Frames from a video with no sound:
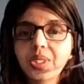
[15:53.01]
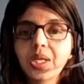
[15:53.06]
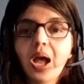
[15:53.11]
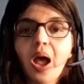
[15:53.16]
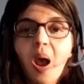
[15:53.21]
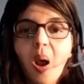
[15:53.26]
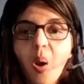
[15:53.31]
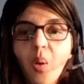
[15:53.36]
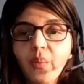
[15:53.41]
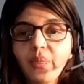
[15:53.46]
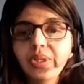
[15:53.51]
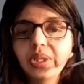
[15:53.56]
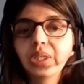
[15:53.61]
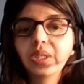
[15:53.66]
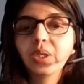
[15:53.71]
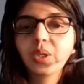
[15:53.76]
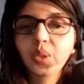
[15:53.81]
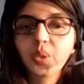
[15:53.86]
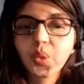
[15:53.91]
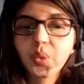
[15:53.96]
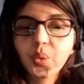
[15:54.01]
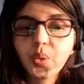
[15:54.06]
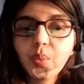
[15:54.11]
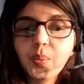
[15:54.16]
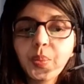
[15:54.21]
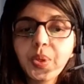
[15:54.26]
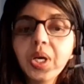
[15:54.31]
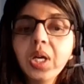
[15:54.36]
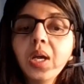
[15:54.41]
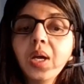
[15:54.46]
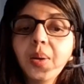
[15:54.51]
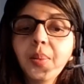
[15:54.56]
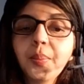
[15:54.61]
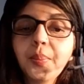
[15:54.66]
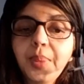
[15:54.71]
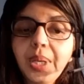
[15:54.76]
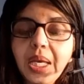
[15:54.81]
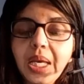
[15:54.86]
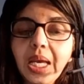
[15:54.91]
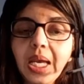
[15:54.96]
How will the group
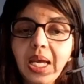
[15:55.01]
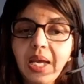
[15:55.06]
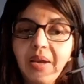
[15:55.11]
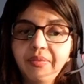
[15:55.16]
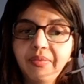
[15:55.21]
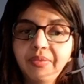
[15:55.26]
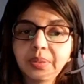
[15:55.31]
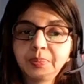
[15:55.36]
behave?